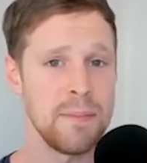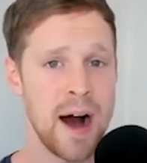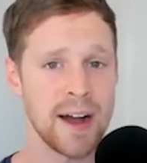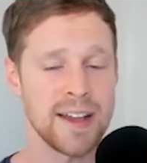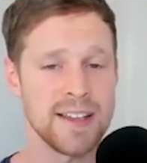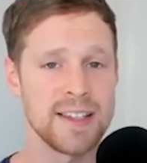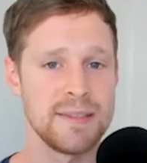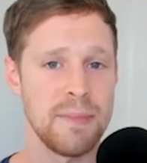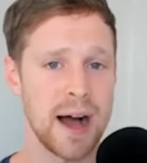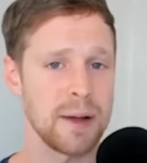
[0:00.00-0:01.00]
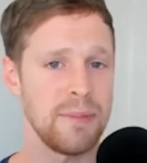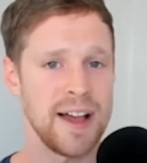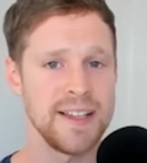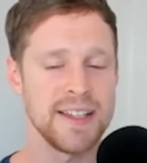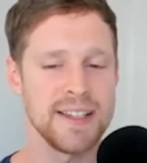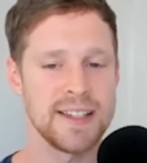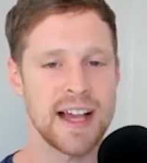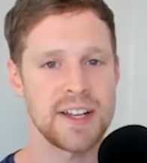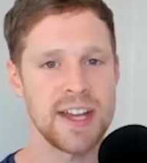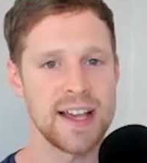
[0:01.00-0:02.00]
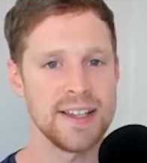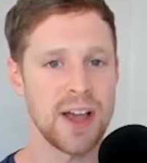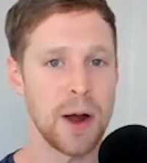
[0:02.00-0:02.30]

marketplaces such as